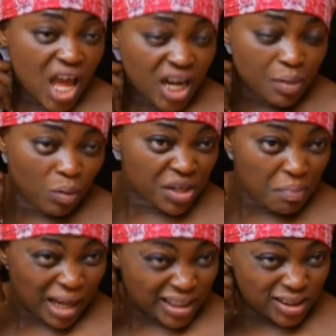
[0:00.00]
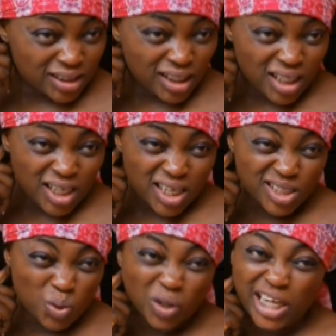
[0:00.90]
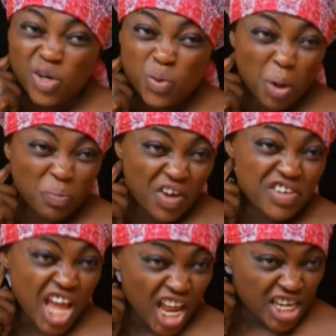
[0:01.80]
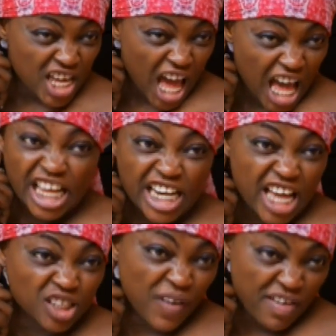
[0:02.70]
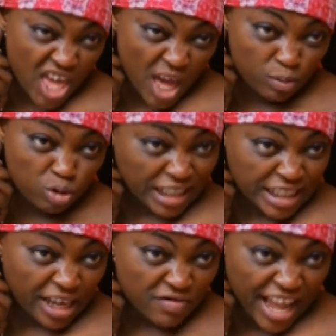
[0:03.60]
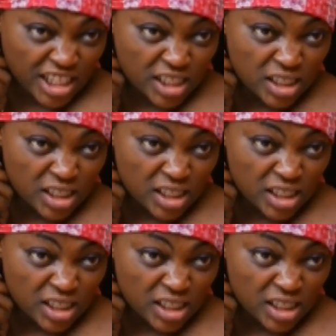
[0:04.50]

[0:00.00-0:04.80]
early morning mass is the one that you wake up very early, as early as 5 a.m. to attend, right?